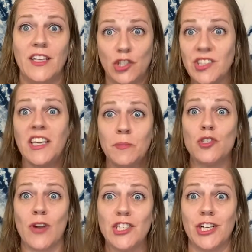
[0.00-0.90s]
It just keeps
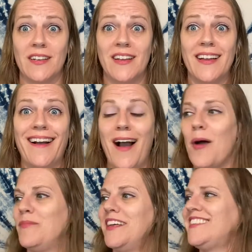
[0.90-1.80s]
stretching.
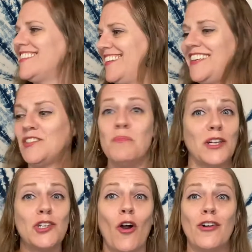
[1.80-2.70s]
It's
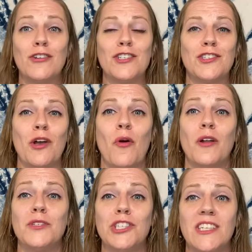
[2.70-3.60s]
much harder to sew on a
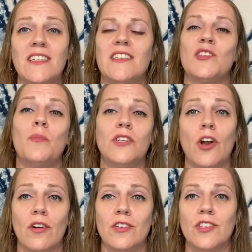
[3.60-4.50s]
machine. It's much
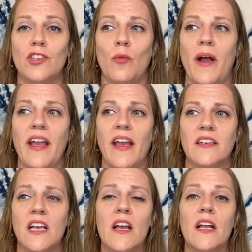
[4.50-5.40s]
harder to sew by
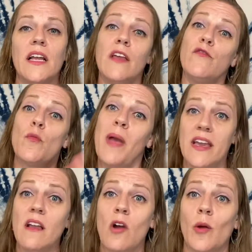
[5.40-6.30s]
hand. If you're
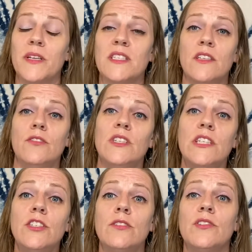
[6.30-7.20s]
making garments and you
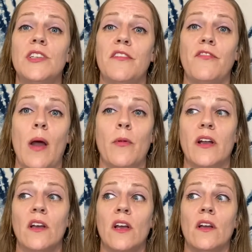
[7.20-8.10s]
need to use knit
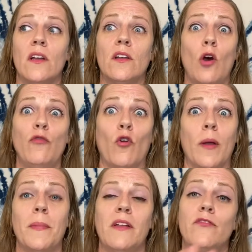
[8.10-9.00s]
fabric, go for
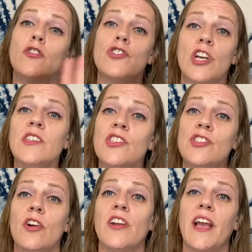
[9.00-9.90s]
it. But if you're just
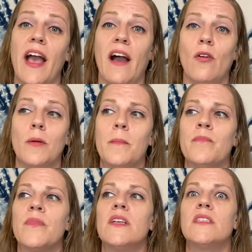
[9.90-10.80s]
starting out,
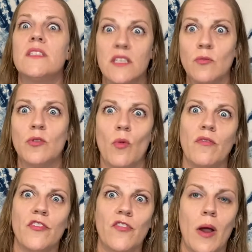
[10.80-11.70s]
stick with
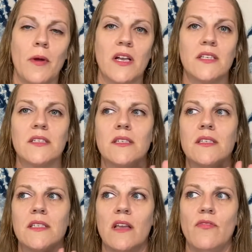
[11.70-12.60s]
woven fabric. It's gonna
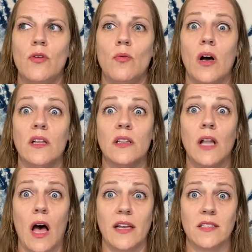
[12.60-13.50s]
save you a
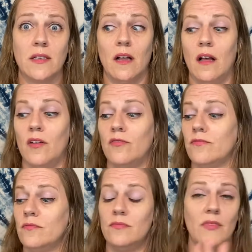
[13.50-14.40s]
lot of
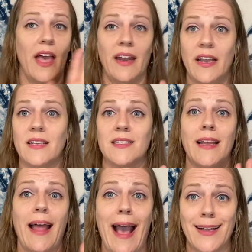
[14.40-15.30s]
headaches
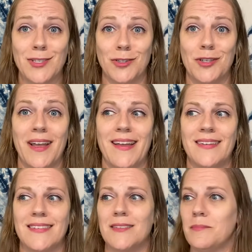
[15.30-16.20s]
and hassle
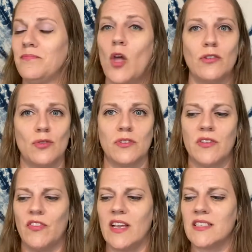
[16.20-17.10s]
and all sorts
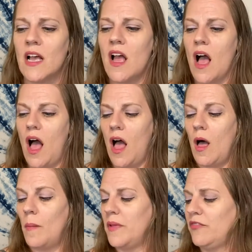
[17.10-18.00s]
of things.
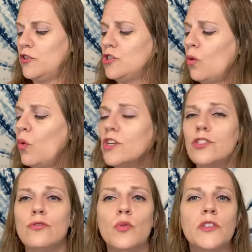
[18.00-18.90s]
If you don't wanna
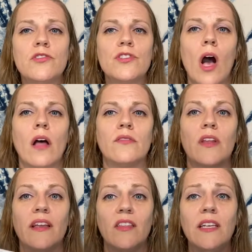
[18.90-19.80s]
do quilter's cotton
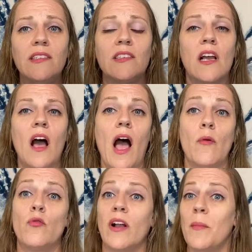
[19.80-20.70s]
like this, I
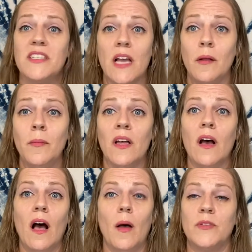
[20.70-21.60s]
would recommend denim.
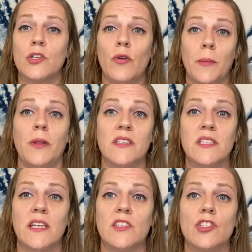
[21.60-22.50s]
It's a great place
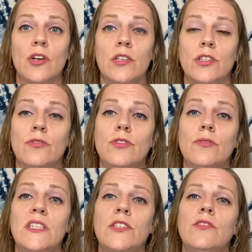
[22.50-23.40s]
to get started. You do
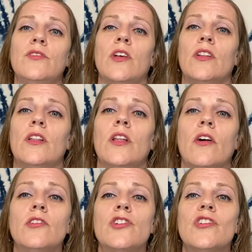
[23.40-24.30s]
need to use a
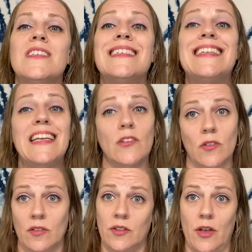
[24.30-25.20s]
larger
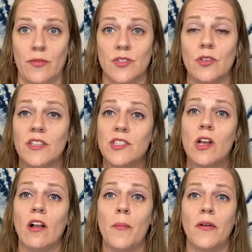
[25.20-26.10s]
needle though. So let's
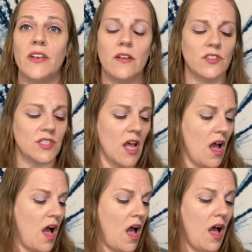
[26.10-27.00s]
talk about needles.
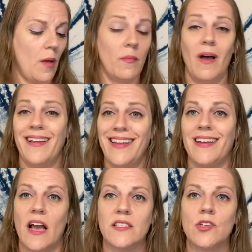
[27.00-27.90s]

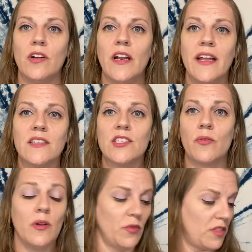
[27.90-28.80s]
Again, I started hand
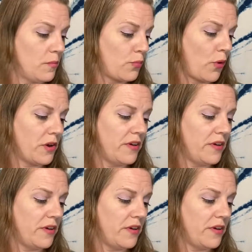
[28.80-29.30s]
sewing with embroidery.